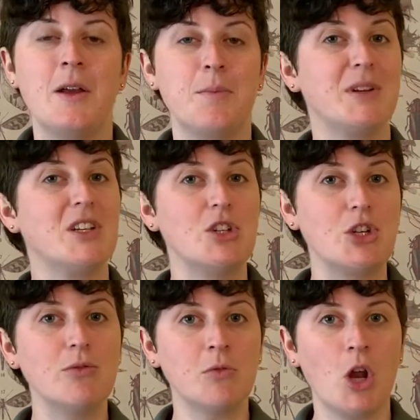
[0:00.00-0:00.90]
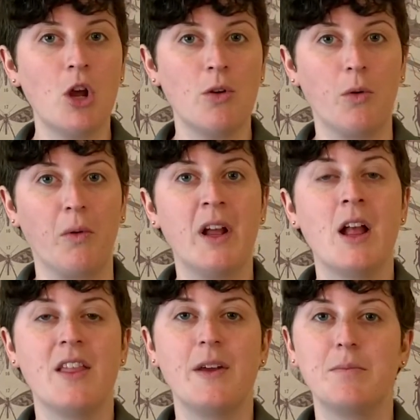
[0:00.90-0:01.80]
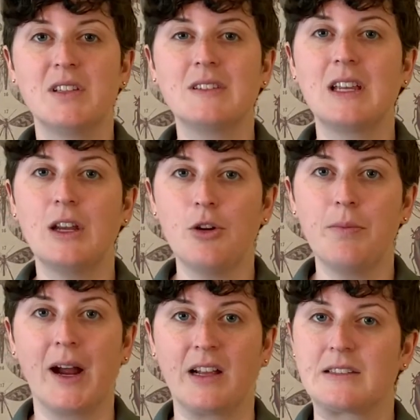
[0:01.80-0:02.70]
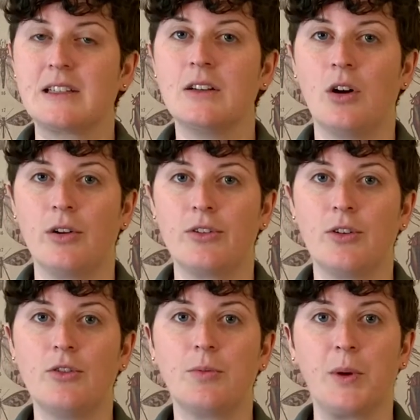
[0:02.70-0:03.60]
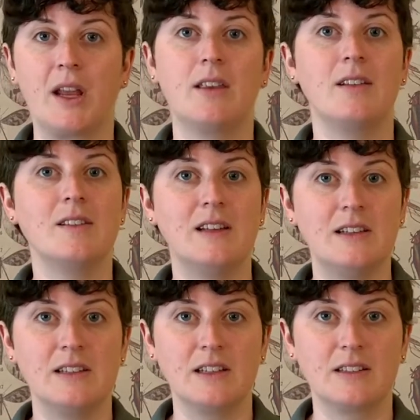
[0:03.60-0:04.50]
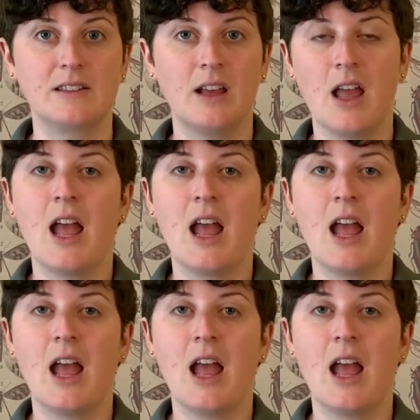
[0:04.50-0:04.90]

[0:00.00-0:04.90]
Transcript: But did you know that mosquito bites can also spread diseases?